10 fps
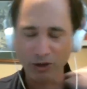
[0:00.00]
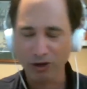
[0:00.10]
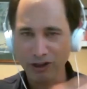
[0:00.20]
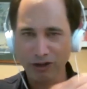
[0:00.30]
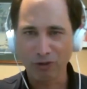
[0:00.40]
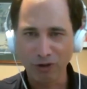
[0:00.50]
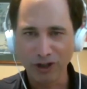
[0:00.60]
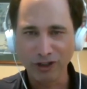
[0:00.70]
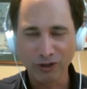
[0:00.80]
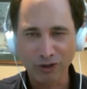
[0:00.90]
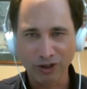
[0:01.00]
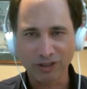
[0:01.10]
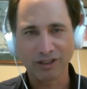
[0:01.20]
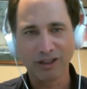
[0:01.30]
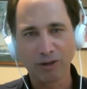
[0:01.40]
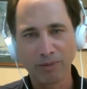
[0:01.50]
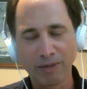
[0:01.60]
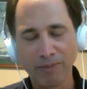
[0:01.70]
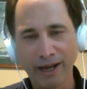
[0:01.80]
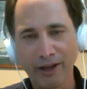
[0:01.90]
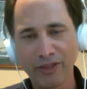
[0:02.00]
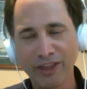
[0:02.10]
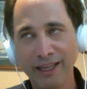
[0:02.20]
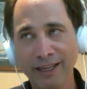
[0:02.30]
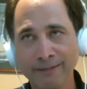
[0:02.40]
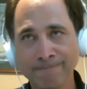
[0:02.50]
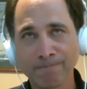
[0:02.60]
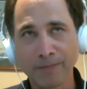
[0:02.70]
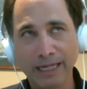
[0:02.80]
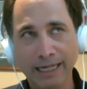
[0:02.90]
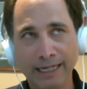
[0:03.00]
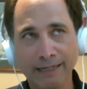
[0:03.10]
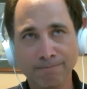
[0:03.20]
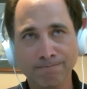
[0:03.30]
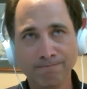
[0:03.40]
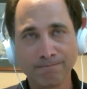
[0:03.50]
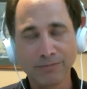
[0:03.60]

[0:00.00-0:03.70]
you, earlier on you talked a little bit about the um,